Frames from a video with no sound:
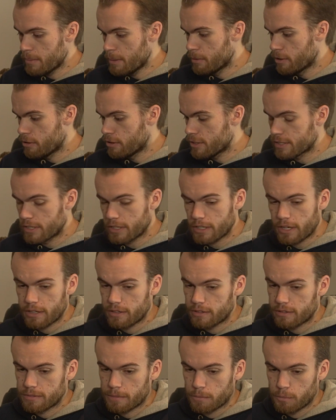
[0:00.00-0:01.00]
People are listening,
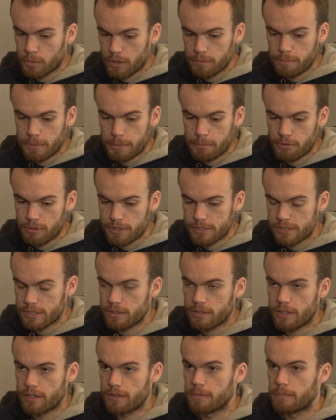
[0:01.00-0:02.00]
and people are
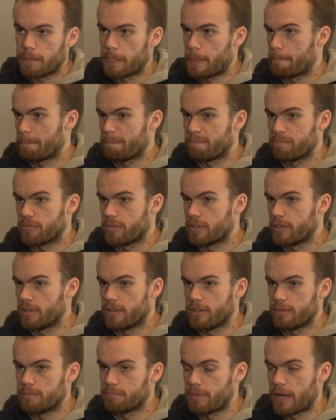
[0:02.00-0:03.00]
listening.
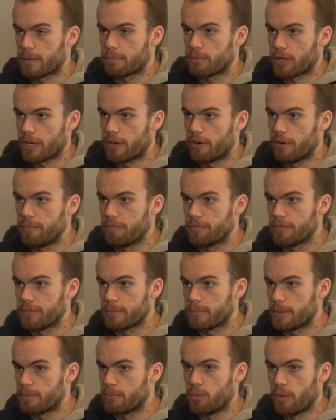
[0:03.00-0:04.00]
The MacBook Air.
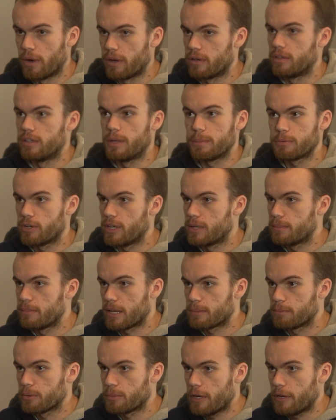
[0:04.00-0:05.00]
People wanted an upgraded
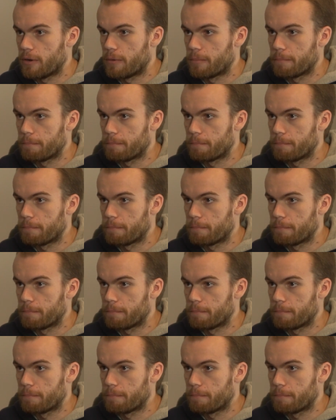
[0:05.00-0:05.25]
MacBook Air.